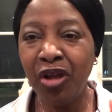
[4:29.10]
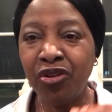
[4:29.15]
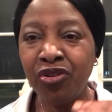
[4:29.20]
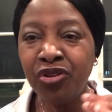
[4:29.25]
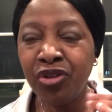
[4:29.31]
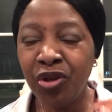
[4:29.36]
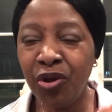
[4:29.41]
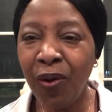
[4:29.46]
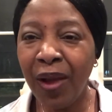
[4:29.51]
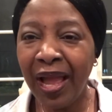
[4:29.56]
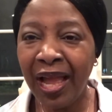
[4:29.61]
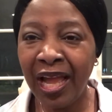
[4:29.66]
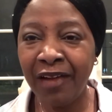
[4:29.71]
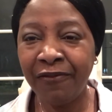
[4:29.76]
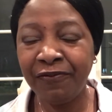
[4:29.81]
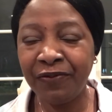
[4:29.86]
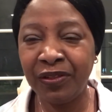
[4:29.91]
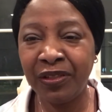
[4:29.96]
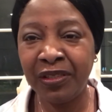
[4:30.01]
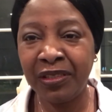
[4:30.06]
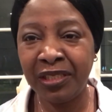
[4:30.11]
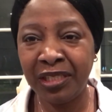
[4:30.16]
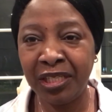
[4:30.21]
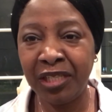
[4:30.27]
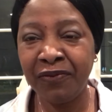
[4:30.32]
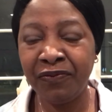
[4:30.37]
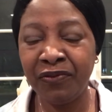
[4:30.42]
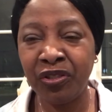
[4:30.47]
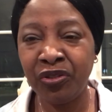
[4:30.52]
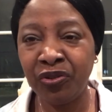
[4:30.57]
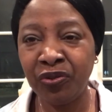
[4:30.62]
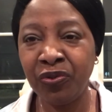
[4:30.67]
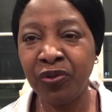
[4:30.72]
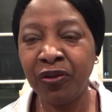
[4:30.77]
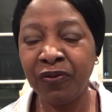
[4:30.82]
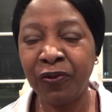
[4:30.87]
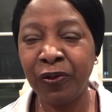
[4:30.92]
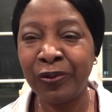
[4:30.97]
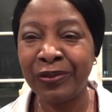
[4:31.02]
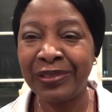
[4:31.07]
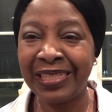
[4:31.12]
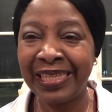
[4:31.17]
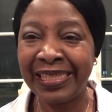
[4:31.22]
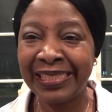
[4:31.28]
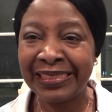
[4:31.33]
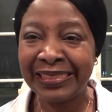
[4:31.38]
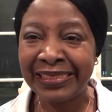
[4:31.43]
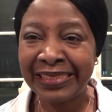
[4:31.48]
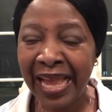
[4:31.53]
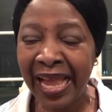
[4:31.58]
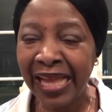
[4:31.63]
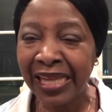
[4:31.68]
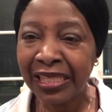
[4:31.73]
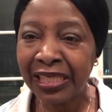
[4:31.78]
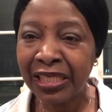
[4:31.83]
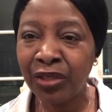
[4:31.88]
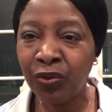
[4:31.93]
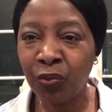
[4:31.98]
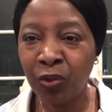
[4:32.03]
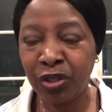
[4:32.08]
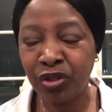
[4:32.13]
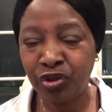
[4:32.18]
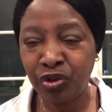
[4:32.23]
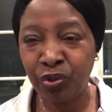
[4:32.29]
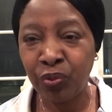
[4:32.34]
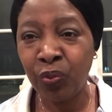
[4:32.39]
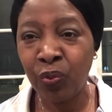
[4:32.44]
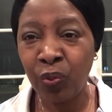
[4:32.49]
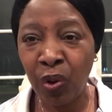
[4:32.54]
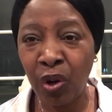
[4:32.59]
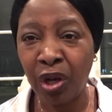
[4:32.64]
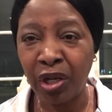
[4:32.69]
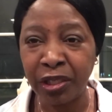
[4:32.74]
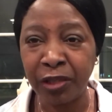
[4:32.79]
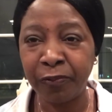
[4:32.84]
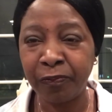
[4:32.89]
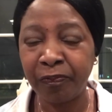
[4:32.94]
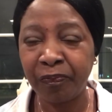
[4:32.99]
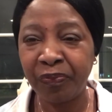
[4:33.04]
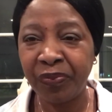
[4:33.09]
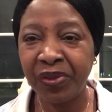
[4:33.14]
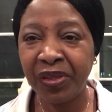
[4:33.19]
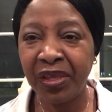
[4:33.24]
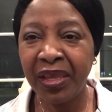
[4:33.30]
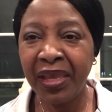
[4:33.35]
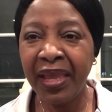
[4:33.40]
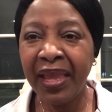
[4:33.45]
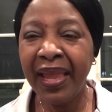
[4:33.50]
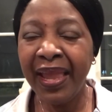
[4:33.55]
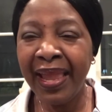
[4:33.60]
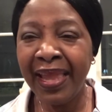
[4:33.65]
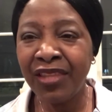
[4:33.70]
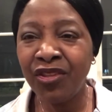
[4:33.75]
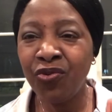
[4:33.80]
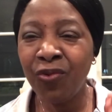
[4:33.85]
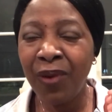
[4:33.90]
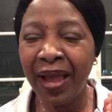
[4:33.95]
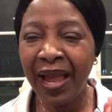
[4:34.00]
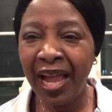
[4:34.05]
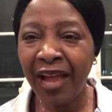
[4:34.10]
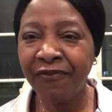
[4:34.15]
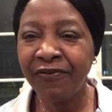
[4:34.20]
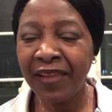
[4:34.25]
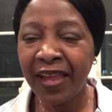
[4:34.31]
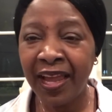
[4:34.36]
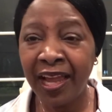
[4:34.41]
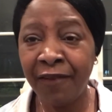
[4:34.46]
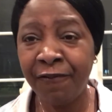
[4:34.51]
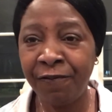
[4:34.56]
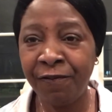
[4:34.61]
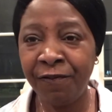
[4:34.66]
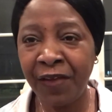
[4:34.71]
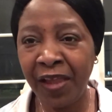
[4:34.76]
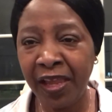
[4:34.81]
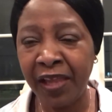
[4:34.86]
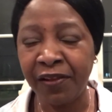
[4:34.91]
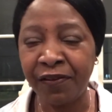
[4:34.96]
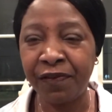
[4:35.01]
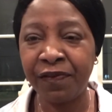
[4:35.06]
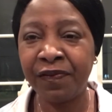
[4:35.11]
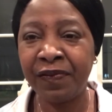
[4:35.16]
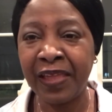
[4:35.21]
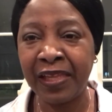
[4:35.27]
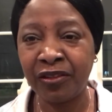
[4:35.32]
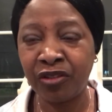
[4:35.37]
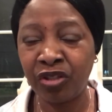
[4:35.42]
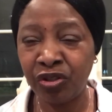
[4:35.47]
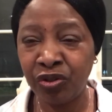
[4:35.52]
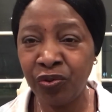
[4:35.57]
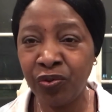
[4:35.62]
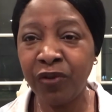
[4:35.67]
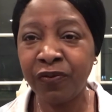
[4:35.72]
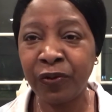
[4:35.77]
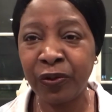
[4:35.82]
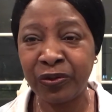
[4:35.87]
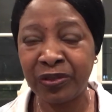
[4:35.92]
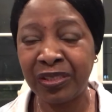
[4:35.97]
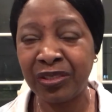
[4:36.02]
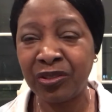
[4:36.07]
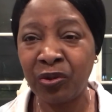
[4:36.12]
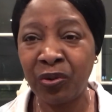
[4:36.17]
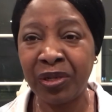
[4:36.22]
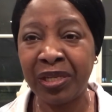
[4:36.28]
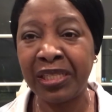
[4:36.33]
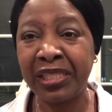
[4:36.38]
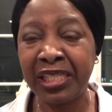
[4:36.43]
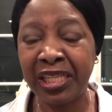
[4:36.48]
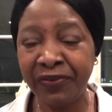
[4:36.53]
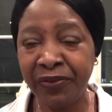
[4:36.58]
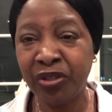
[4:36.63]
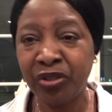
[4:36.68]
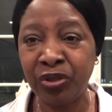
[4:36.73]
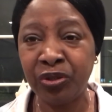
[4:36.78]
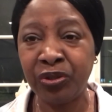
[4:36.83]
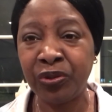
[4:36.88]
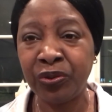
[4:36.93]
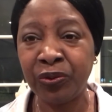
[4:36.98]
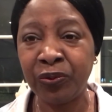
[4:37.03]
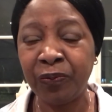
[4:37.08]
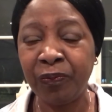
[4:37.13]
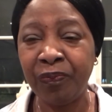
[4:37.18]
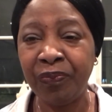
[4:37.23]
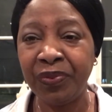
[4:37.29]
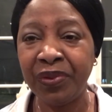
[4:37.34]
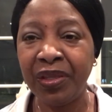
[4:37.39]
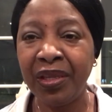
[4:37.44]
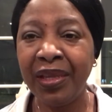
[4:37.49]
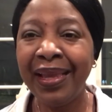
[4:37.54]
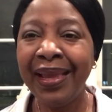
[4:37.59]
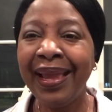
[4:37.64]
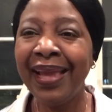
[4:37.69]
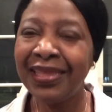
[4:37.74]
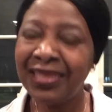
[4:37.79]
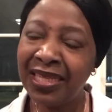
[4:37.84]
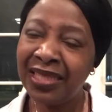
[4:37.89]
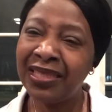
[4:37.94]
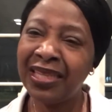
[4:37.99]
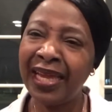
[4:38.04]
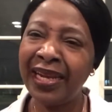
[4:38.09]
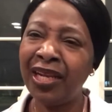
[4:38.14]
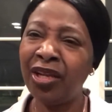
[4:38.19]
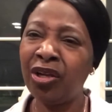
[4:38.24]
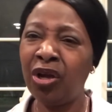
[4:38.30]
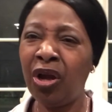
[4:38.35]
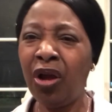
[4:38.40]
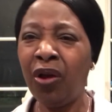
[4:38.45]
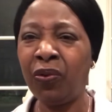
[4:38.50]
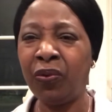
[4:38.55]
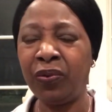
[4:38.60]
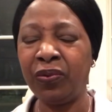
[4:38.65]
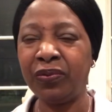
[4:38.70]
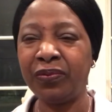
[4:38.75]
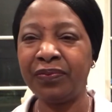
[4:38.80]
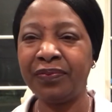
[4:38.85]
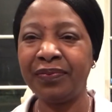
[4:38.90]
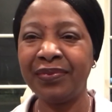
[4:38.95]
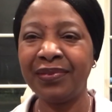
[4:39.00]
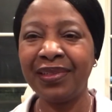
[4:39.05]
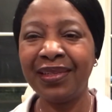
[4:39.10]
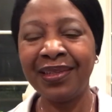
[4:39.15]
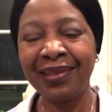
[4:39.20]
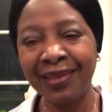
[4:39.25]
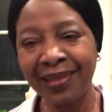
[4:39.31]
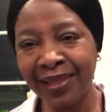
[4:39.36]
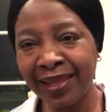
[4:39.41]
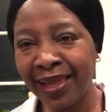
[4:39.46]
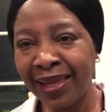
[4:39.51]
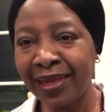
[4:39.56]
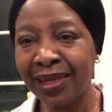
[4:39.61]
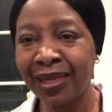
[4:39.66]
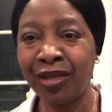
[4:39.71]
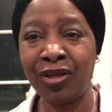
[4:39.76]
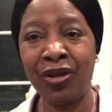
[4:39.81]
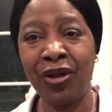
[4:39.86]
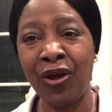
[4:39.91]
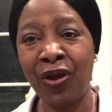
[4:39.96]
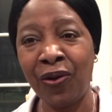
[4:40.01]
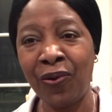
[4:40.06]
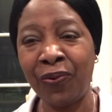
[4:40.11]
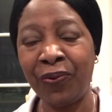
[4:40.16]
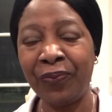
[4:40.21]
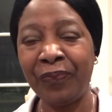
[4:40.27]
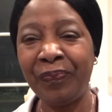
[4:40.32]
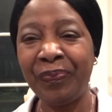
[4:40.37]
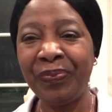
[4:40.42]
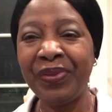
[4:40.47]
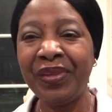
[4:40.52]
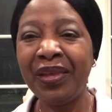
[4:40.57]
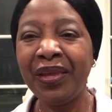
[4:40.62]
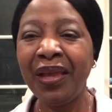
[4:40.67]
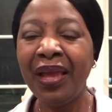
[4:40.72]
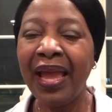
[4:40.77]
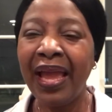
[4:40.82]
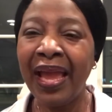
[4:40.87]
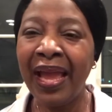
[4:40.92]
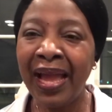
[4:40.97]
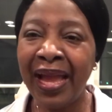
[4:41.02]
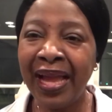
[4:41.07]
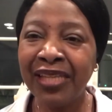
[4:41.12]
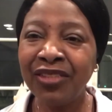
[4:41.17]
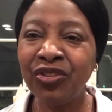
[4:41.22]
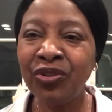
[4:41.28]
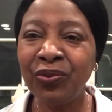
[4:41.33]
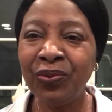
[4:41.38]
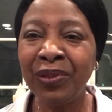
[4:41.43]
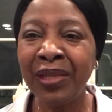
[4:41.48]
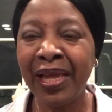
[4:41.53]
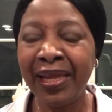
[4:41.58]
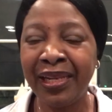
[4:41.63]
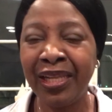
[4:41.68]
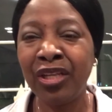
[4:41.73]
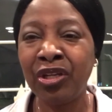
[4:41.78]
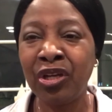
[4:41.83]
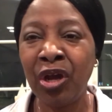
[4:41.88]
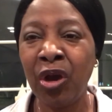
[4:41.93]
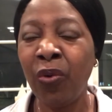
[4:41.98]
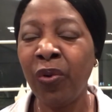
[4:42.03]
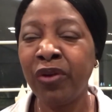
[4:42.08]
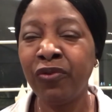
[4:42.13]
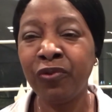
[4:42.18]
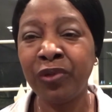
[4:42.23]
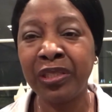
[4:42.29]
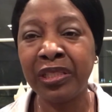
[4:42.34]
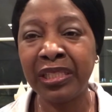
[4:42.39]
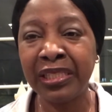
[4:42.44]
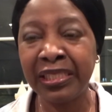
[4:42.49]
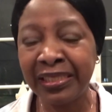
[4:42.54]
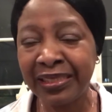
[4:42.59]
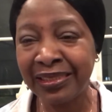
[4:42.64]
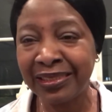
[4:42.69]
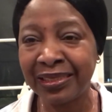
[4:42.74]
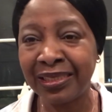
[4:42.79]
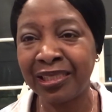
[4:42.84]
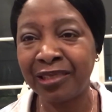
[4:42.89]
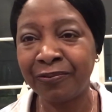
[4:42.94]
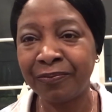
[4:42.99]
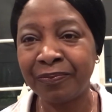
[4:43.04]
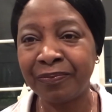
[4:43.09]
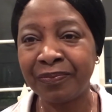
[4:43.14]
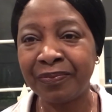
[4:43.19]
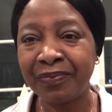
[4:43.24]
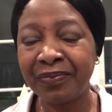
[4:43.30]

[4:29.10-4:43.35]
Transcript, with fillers: You have to give the universe exactly what you want. And you have to have faith that the universe is going to give it to you. And then let it go. Let it go. As you let it go and release it,